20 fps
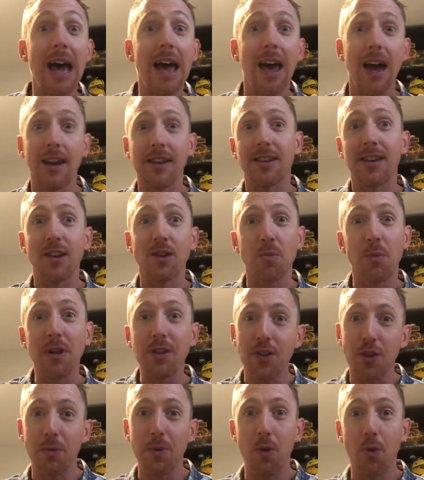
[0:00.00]
and in 6
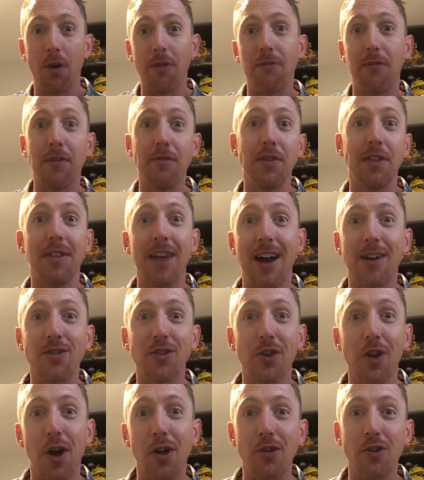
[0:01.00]
months it'll be worth
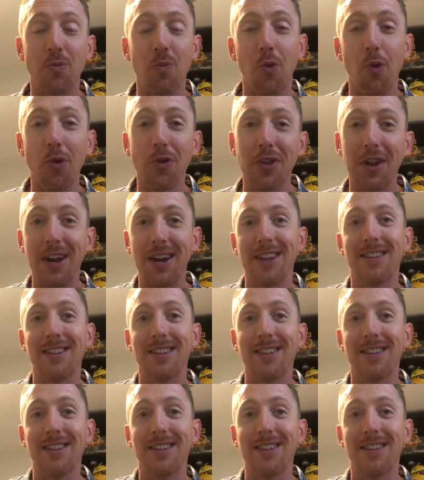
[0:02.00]
$50,000 more than it